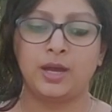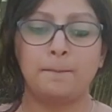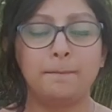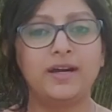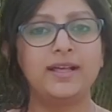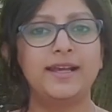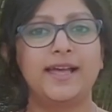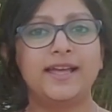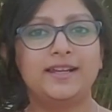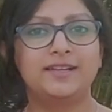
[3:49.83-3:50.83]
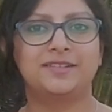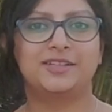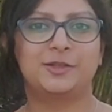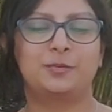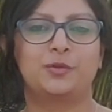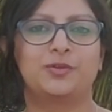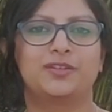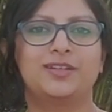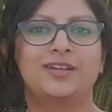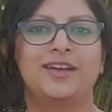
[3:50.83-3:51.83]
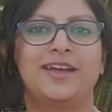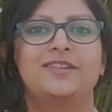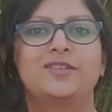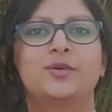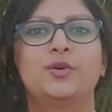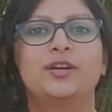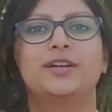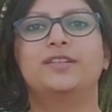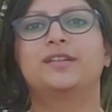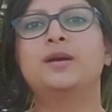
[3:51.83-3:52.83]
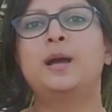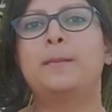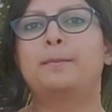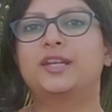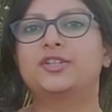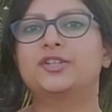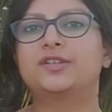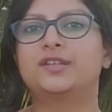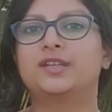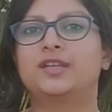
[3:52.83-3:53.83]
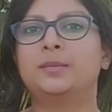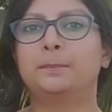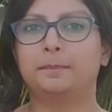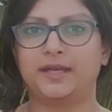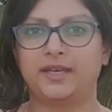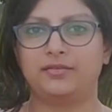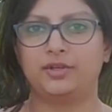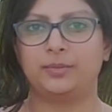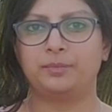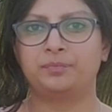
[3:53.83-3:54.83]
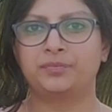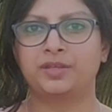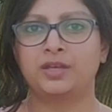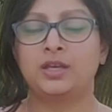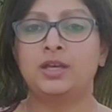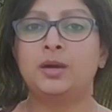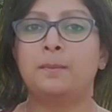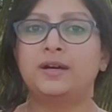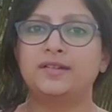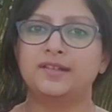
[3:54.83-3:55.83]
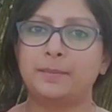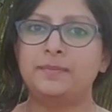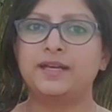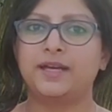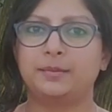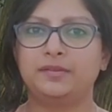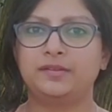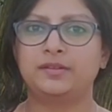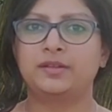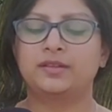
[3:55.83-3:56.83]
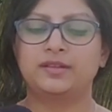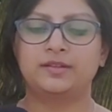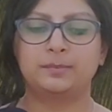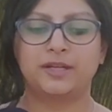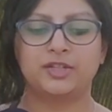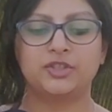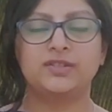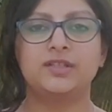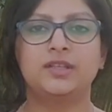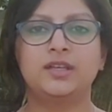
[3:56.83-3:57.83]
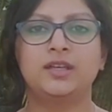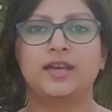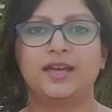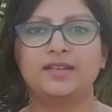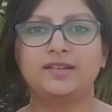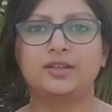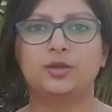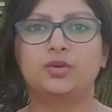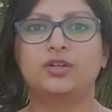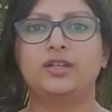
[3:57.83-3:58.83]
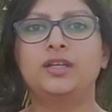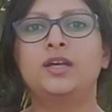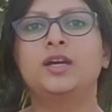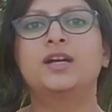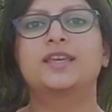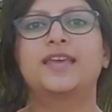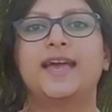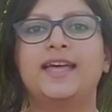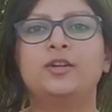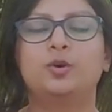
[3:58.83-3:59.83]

But I like listening to music, and so it is a pleasure seeking behavior. But sometimes this pleasure seeking and security can